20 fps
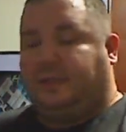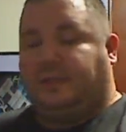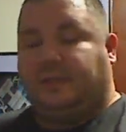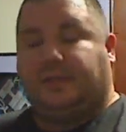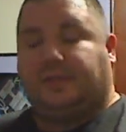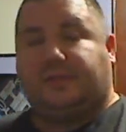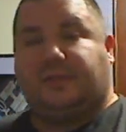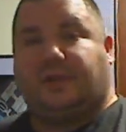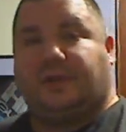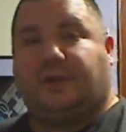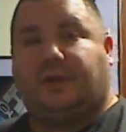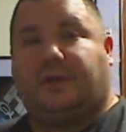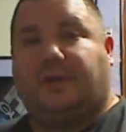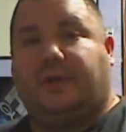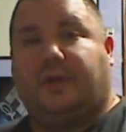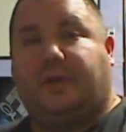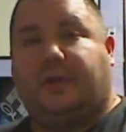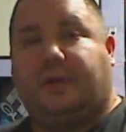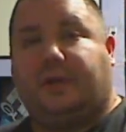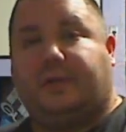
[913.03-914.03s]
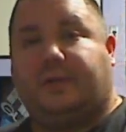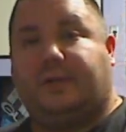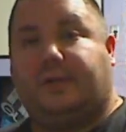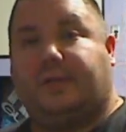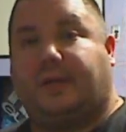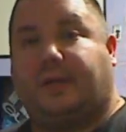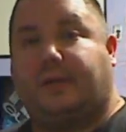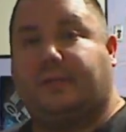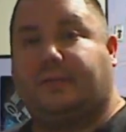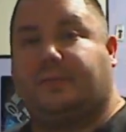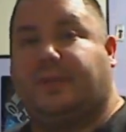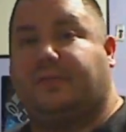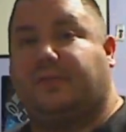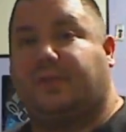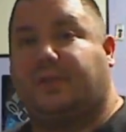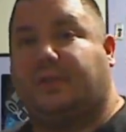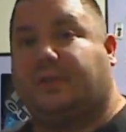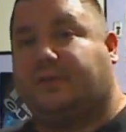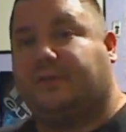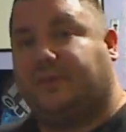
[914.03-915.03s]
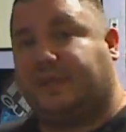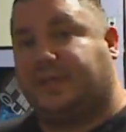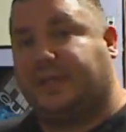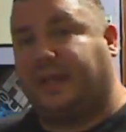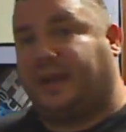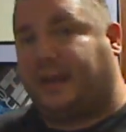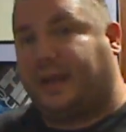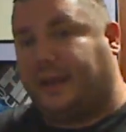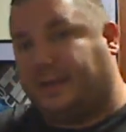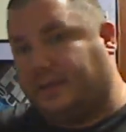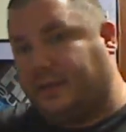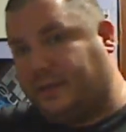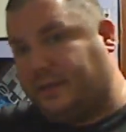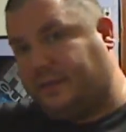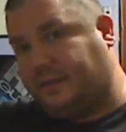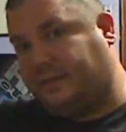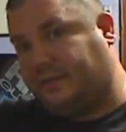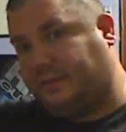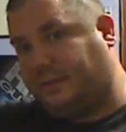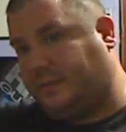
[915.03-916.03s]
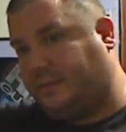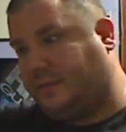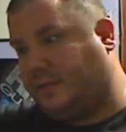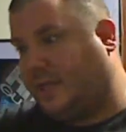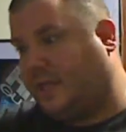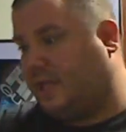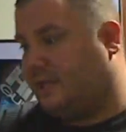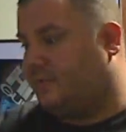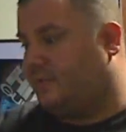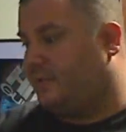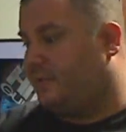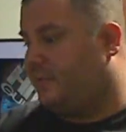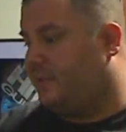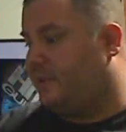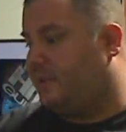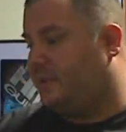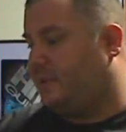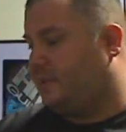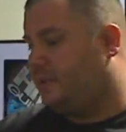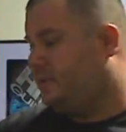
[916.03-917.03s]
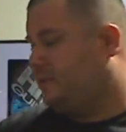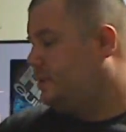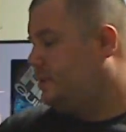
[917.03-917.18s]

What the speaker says: So that was my video for today. Have a great one.